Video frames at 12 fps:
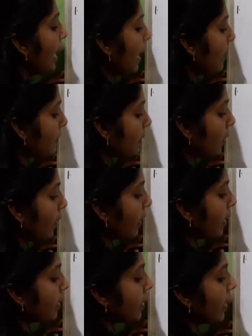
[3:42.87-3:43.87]
epsilon
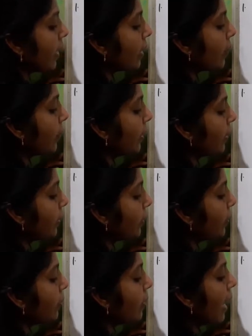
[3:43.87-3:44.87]
is equal
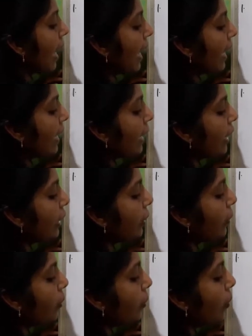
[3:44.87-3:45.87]
to I
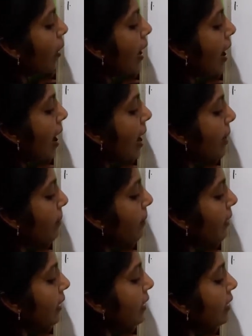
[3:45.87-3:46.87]
into R
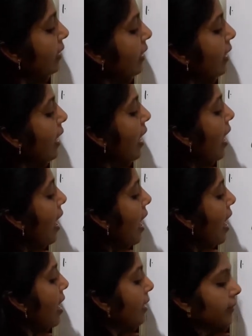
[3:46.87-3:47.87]
plus
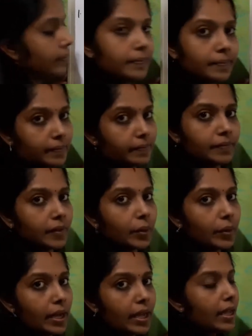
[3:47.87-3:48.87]
R.
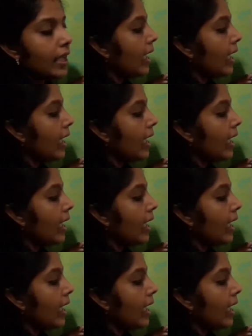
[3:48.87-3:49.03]
Okay.